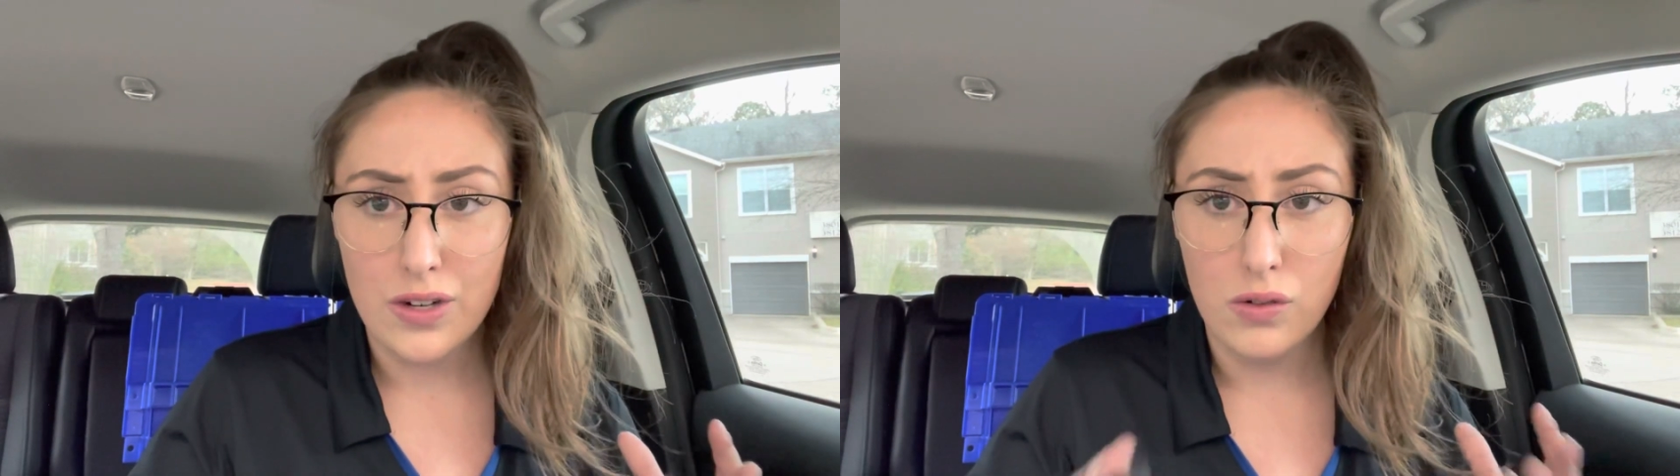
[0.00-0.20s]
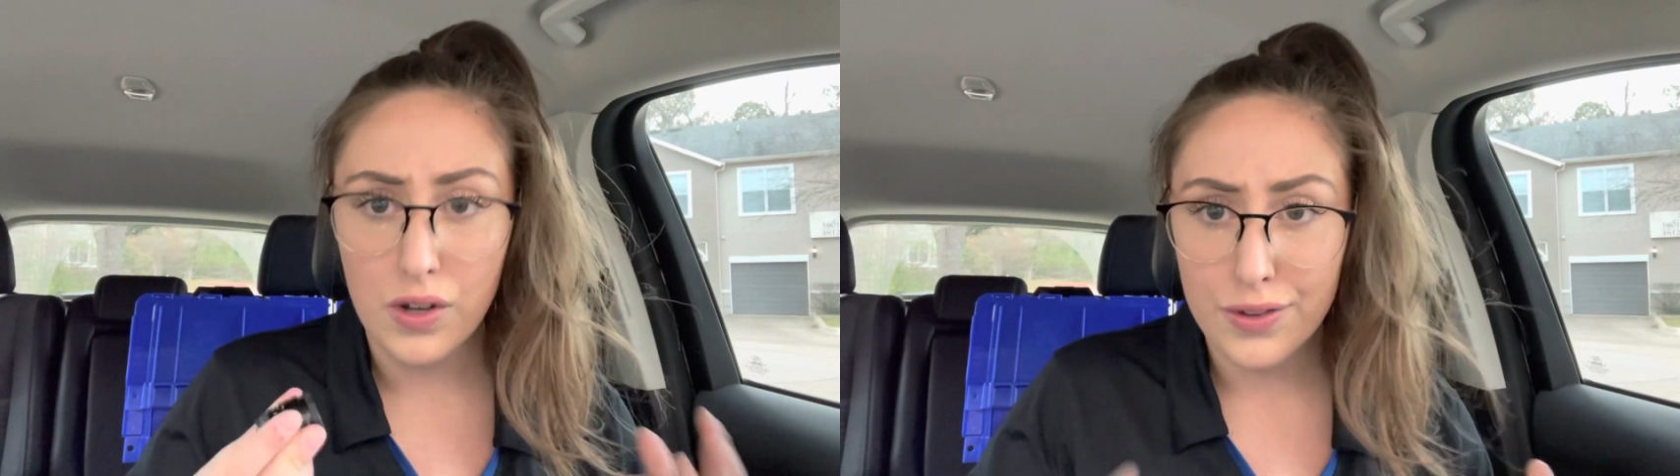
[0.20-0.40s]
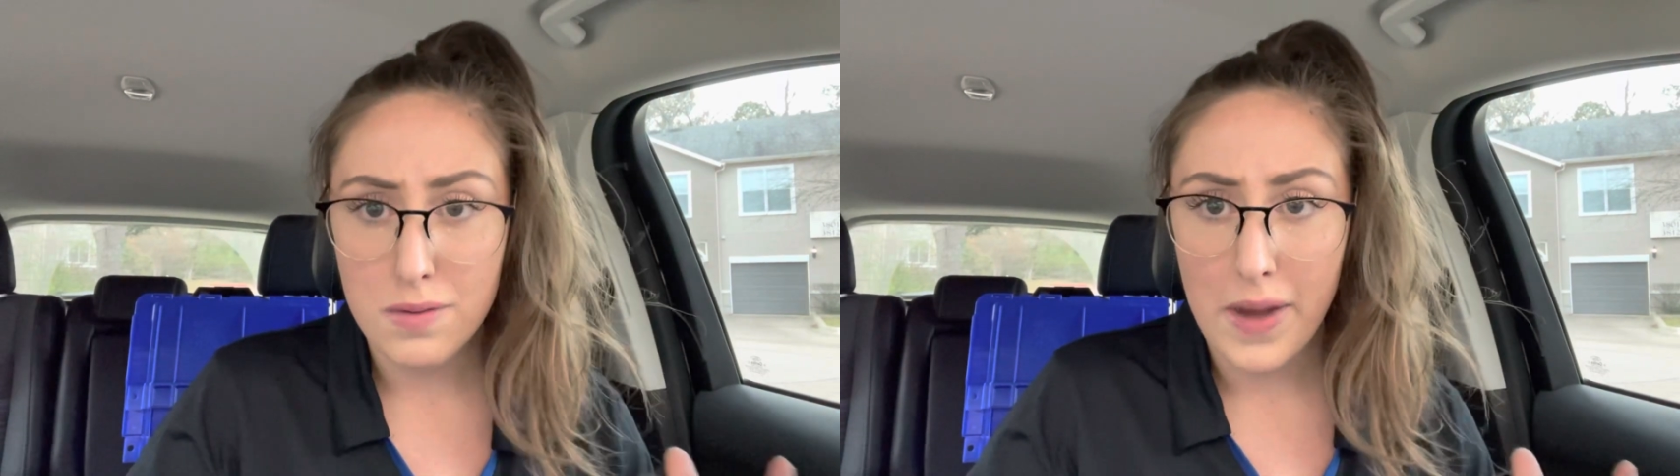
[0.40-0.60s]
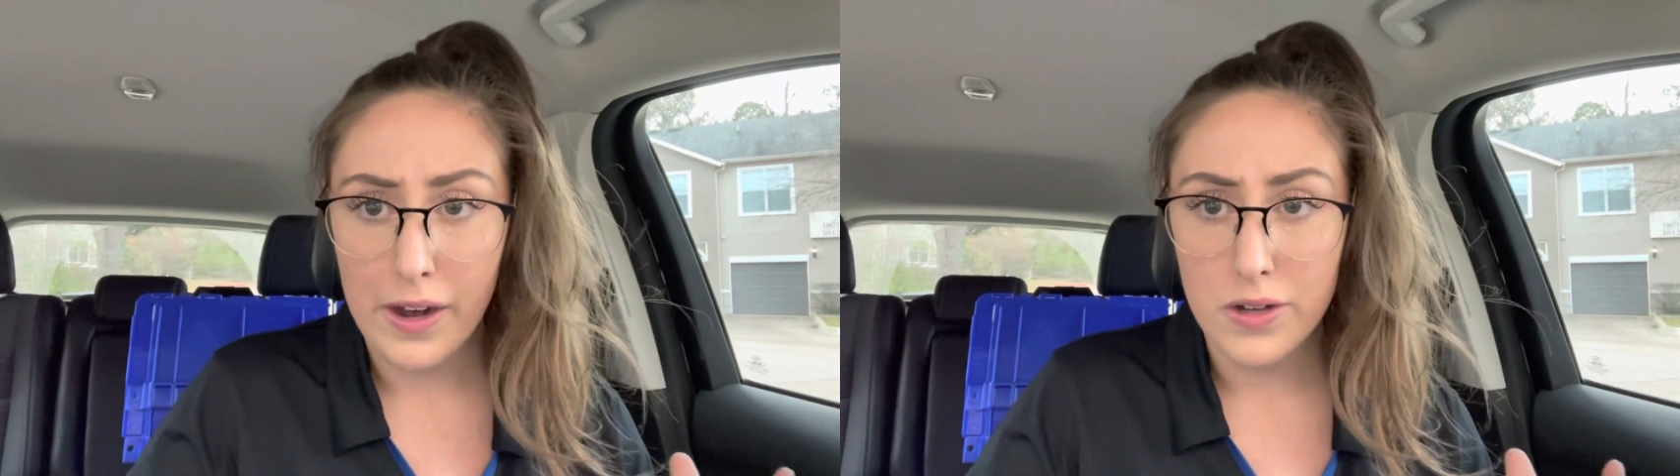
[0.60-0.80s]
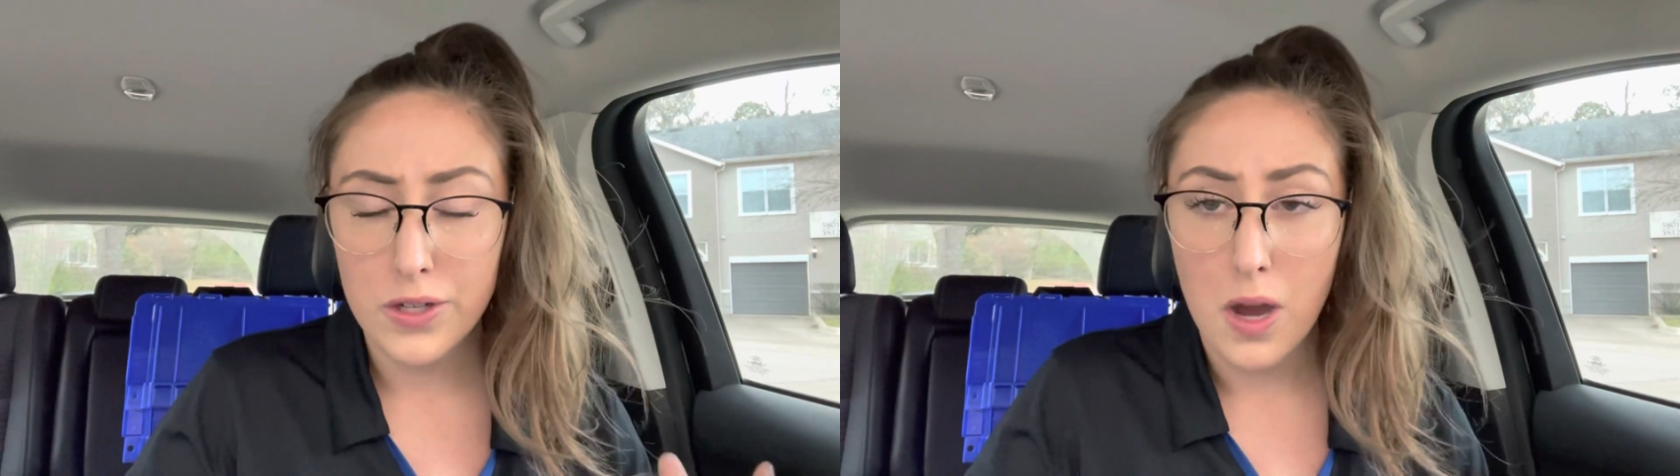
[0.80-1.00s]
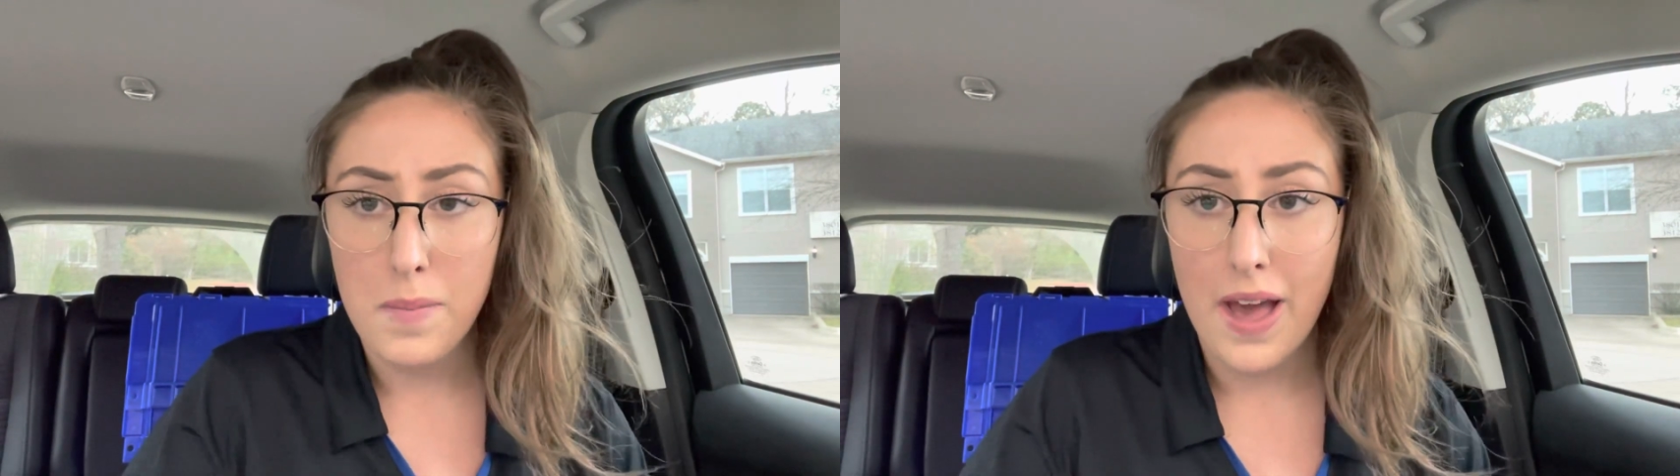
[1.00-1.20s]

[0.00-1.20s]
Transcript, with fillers: look through a microscope